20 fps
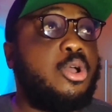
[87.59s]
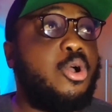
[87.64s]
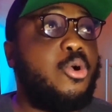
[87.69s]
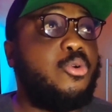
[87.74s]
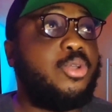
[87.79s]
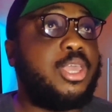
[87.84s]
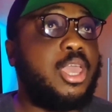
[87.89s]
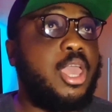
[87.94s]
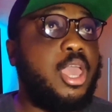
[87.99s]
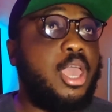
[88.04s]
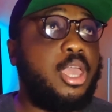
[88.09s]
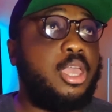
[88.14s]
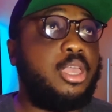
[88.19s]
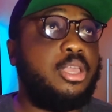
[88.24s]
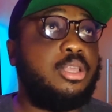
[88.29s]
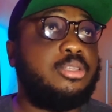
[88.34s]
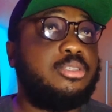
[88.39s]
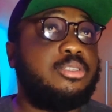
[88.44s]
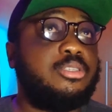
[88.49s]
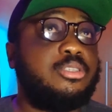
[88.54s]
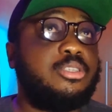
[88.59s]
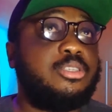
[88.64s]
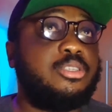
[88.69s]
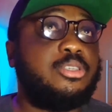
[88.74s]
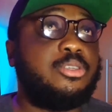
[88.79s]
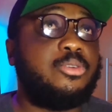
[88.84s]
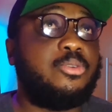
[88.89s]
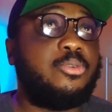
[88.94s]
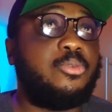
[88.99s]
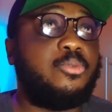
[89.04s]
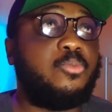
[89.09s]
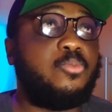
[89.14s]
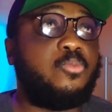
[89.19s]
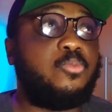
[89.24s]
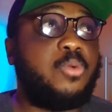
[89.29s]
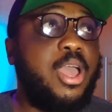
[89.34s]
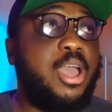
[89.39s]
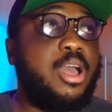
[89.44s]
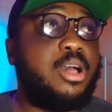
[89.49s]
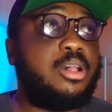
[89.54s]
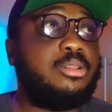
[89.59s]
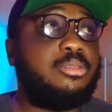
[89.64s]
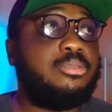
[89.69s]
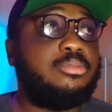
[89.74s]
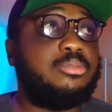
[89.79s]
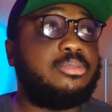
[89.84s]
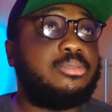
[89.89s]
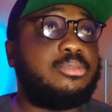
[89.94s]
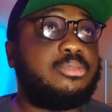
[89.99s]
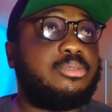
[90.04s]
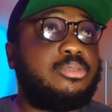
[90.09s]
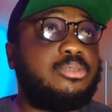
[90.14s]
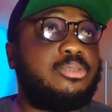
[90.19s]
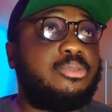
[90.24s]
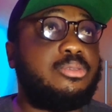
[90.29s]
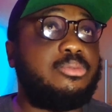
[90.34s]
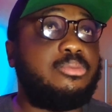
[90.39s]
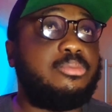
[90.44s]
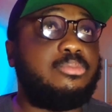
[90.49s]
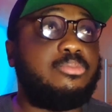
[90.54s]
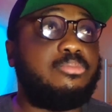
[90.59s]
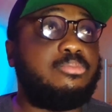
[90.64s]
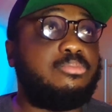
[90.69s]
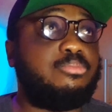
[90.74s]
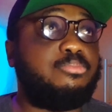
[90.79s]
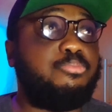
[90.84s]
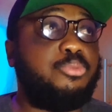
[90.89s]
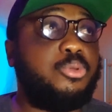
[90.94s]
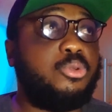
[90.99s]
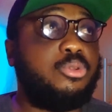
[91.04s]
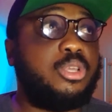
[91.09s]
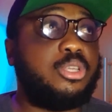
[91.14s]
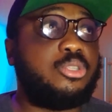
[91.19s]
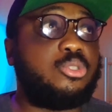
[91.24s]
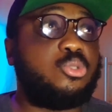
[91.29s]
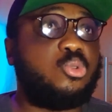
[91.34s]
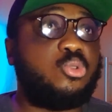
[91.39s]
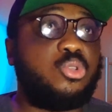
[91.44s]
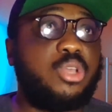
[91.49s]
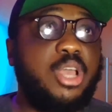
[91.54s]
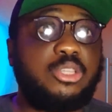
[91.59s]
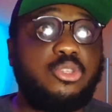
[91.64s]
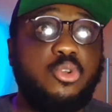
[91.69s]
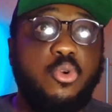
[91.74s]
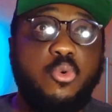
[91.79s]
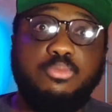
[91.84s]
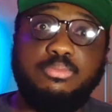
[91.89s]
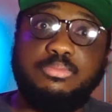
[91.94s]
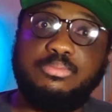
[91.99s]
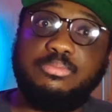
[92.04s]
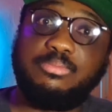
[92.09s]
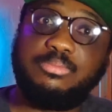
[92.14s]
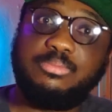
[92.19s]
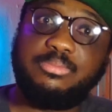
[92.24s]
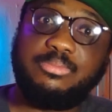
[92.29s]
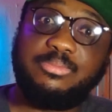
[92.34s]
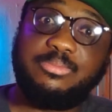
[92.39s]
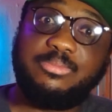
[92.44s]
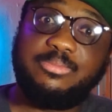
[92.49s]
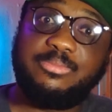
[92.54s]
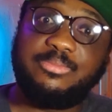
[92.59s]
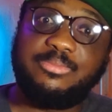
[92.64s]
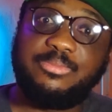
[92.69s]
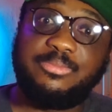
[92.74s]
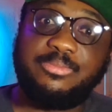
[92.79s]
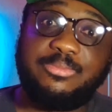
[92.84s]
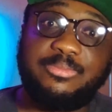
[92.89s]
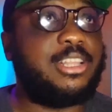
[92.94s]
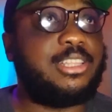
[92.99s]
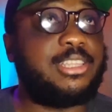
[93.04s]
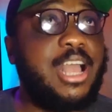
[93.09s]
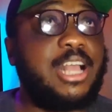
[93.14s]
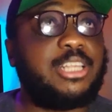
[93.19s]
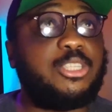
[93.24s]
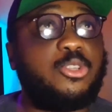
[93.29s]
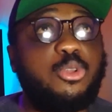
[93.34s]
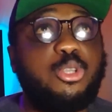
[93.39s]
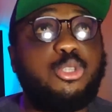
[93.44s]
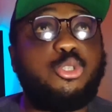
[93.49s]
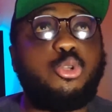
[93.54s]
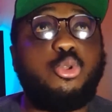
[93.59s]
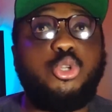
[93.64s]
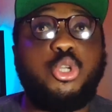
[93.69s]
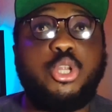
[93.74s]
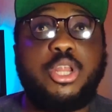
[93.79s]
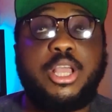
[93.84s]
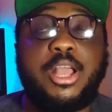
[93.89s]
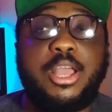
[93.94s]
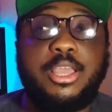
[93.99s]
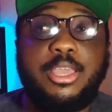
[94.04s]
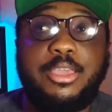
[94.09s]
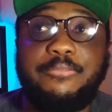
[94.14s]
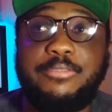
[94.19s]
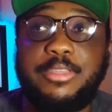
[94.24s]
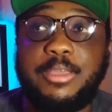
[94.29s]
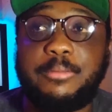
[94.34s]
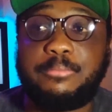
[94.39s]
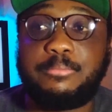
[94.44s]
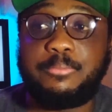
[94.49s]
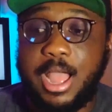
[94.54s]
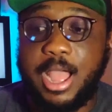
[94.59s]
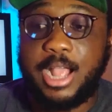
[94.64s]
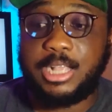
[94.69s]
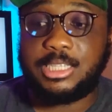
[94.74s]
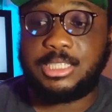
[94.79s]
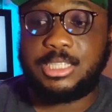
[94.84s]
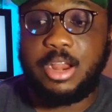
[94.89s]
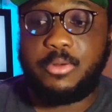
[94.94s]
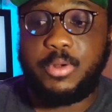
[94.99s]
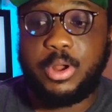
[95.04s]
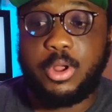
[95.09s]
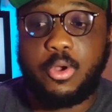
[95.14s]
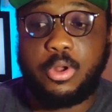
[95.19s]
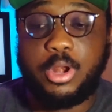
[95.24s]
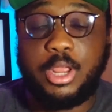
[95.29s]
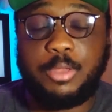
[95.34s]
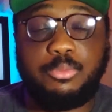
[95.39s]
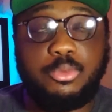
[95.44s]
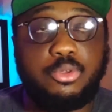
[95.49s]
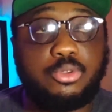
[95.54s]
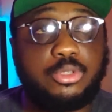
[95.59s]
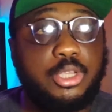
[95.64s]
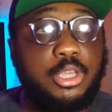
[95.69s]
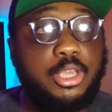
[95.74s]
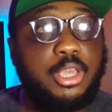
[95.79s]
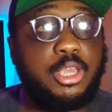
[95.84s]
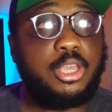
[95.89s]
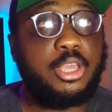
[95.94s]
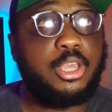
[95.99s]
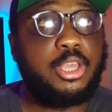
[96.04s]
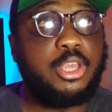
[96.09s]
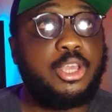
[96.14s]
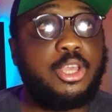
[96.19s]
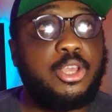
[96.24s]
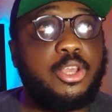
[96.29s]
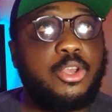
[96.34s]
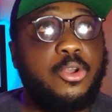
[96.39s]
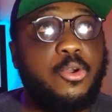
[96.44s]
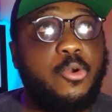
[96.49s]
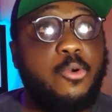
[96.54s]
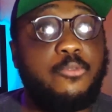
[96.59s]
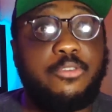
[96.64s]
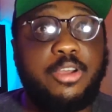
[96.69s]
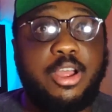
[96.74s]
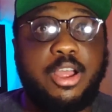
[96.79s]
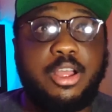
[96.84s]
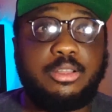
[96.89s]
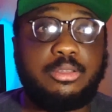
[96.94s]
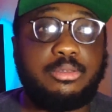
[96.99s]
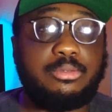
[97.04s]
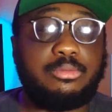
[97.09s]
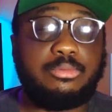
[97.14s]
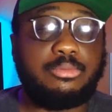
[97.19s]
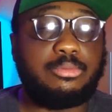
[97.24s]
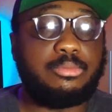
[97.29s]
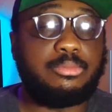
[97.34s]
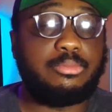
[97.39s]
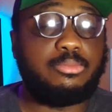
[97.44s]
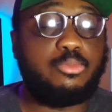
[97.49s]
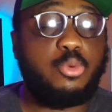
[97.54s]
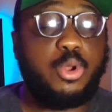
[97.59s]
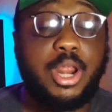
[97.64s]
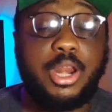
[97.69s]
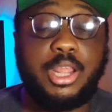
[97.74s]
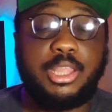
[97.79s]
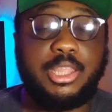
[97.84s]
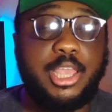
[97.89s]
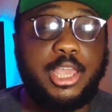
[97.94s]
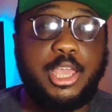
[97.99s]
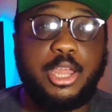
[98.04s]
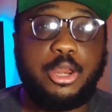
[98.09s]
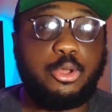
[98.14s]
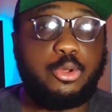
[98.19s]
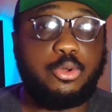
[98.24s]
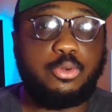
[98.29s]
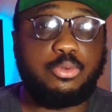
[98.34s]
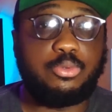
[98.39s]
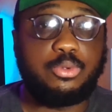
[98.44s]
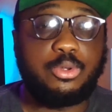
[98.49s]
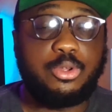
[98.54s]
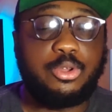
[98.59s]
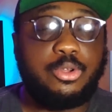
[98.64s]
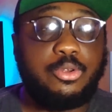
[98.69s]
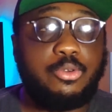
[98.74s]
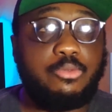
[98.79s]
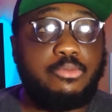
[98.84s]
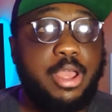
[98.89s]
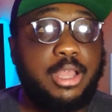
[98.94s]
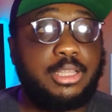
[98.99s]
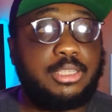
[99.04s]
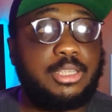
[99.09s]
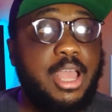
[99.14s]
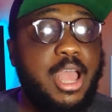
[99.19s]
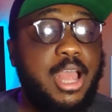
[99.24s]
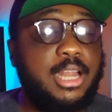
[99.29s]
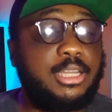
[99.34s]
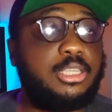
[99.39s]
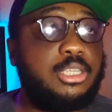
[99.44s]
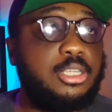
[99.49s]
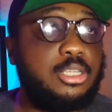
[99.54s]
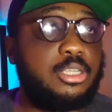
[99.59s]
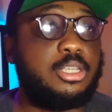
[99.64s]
okay, well, build a studio at home. That's the only solution I can give them. I started recording music over more than a decade ago, right? And